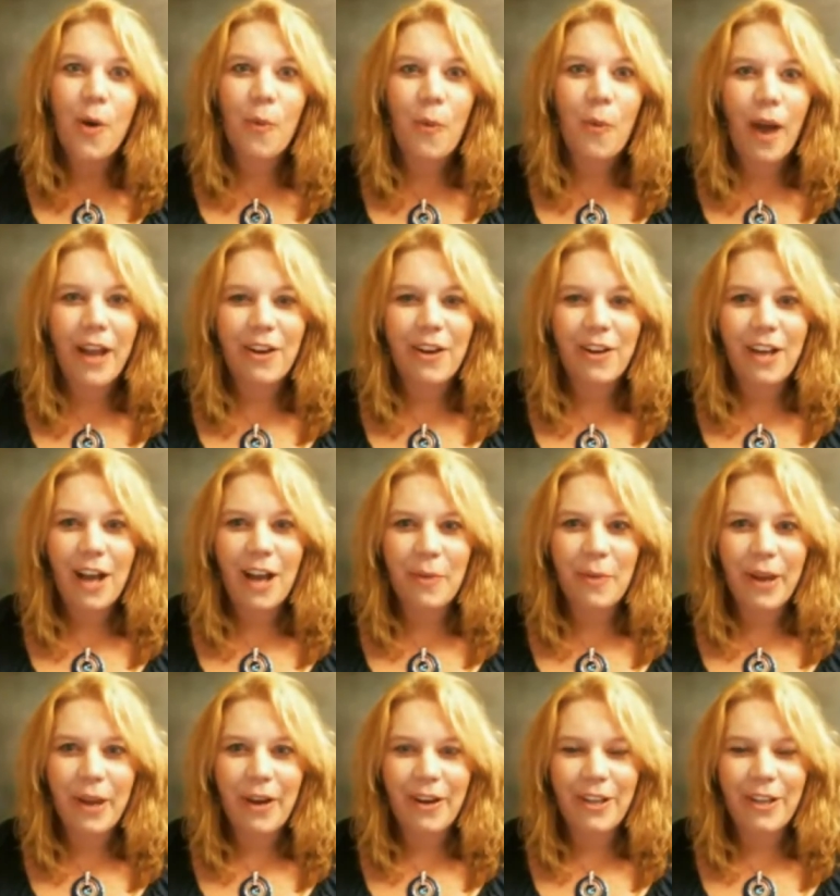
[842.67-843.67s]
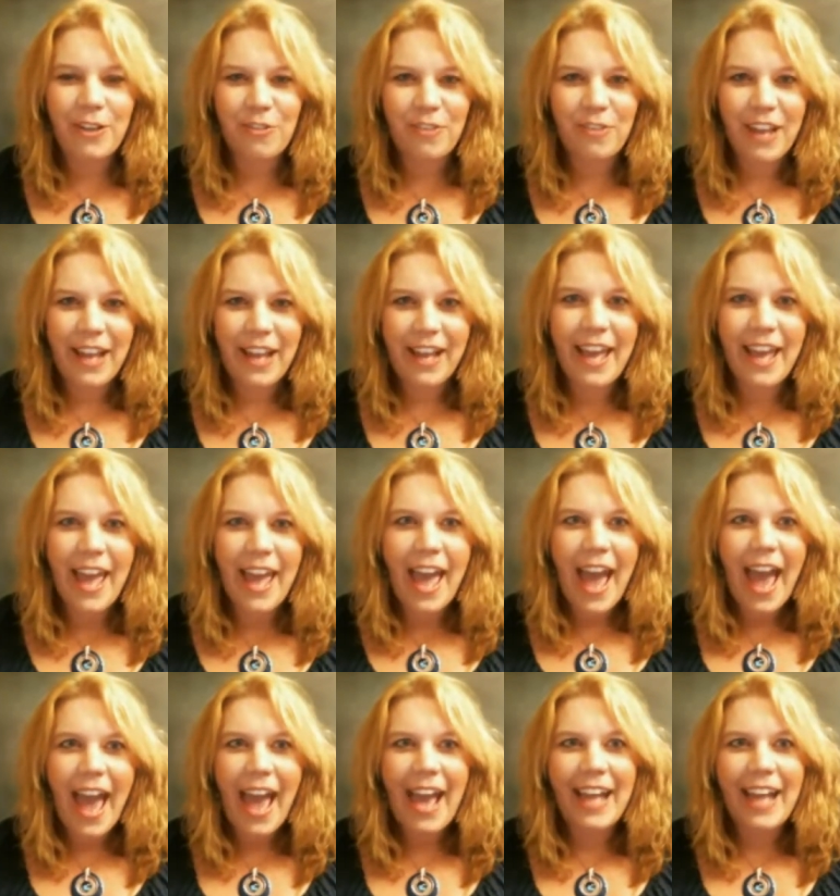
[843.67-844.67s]
why you're not wearing your ring,
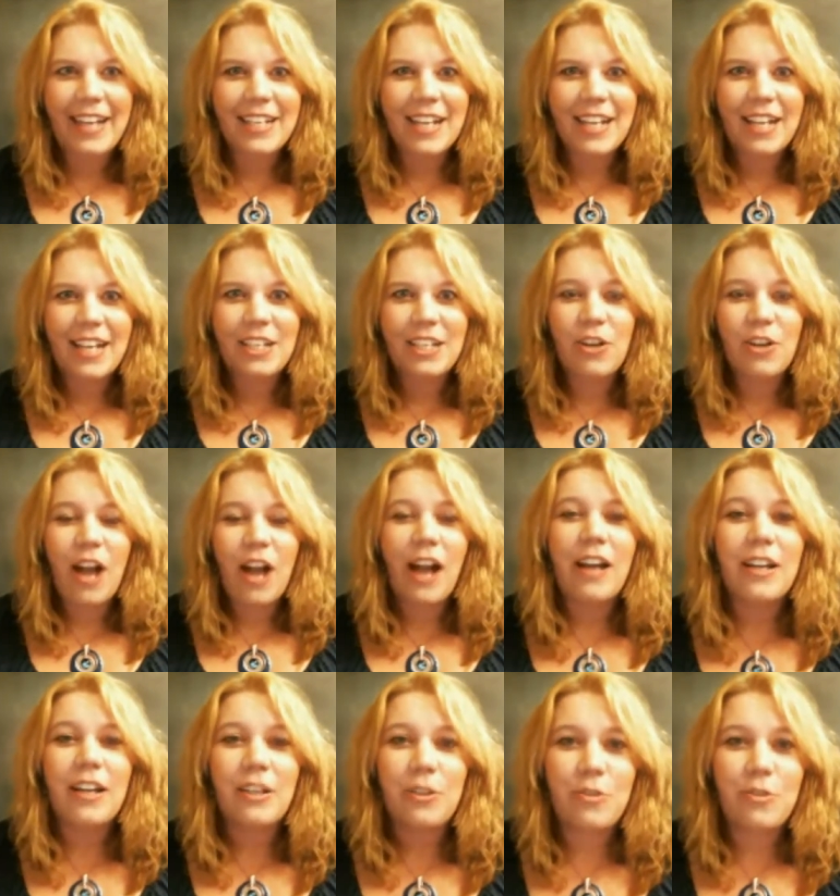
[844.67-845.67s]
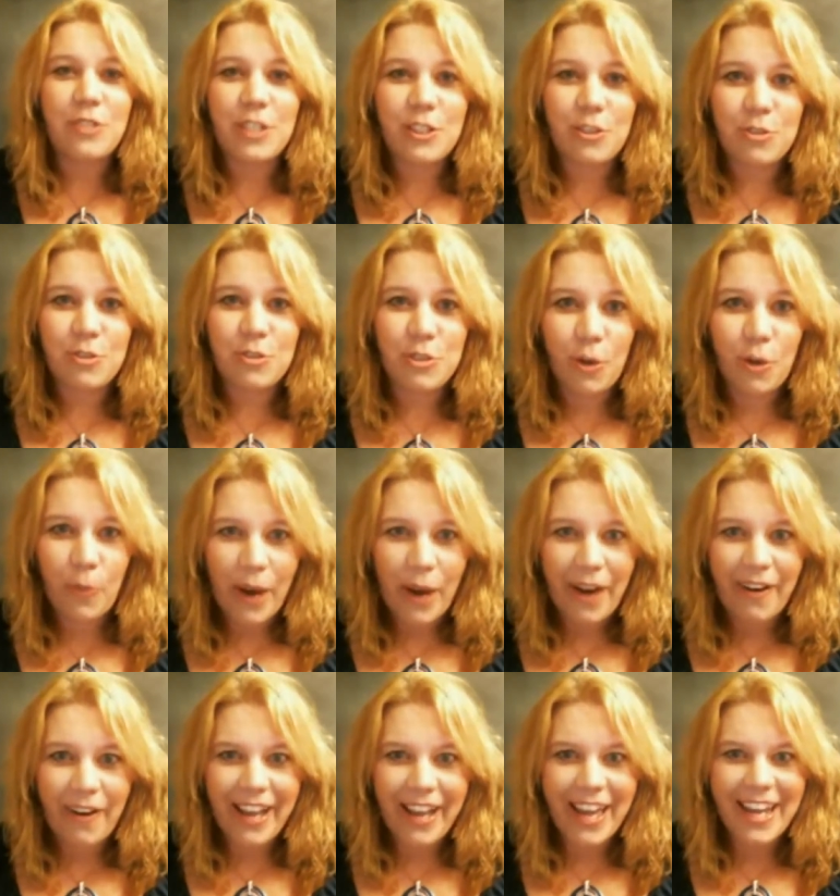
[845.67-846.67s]
and you're not going to lose it, so start
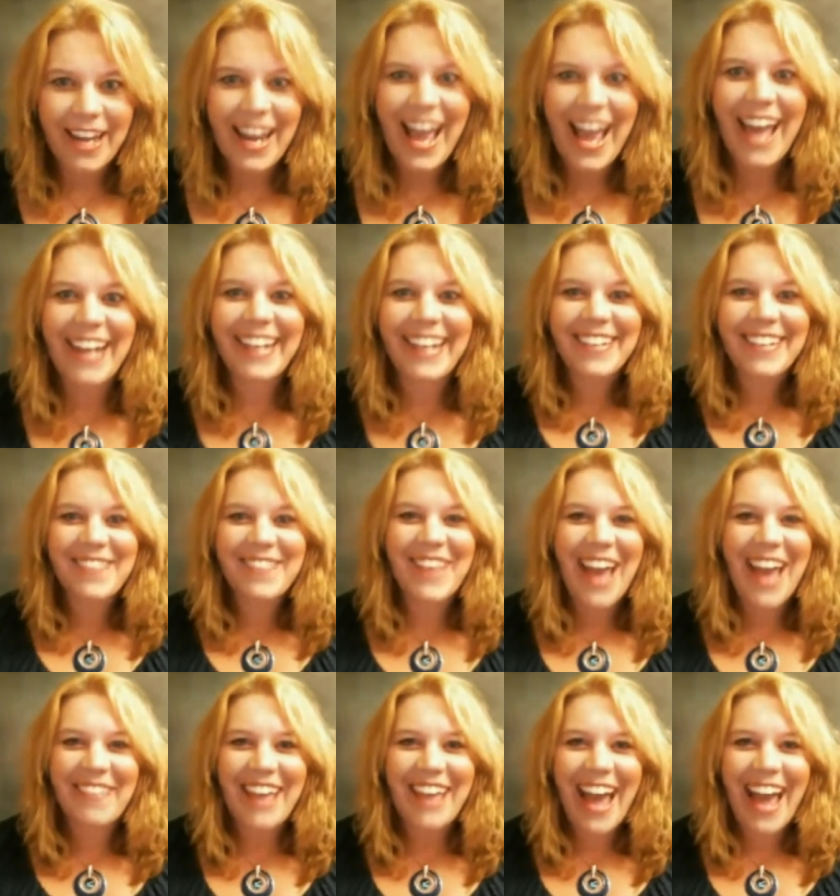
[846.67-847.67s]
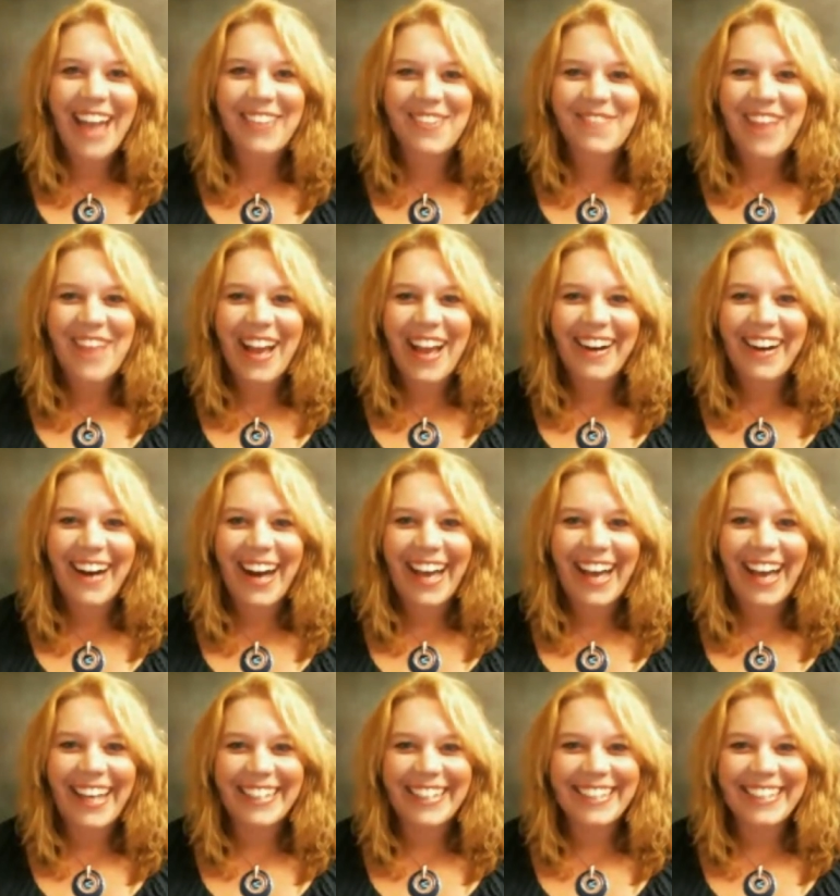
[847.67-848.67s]
wearing it." And we have Kathrine back
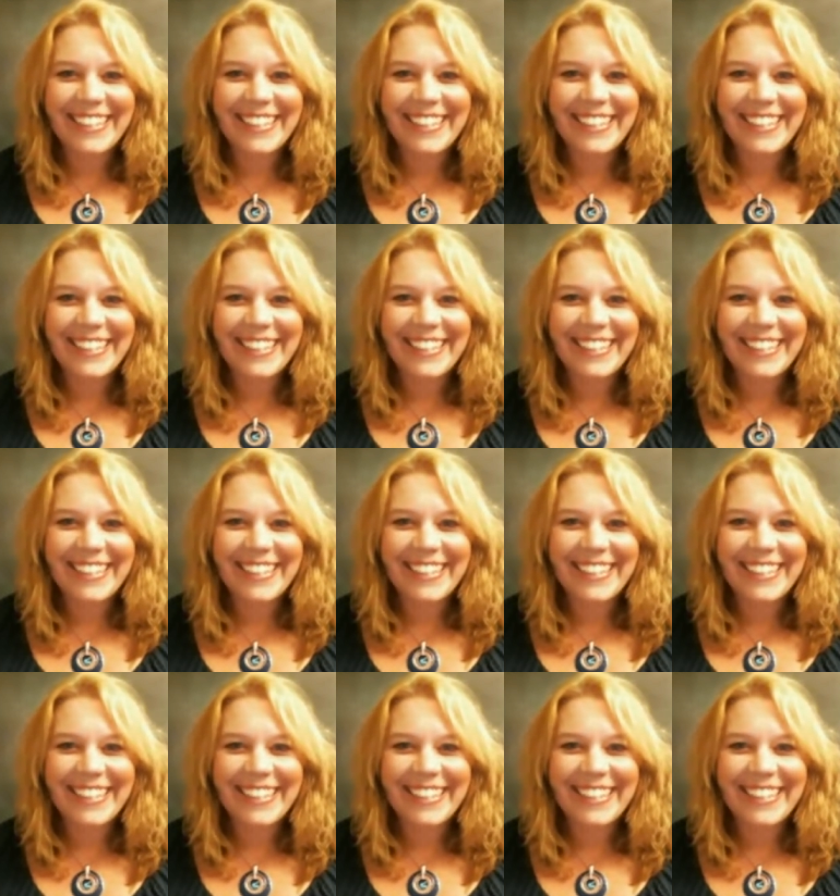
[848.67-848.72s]
on.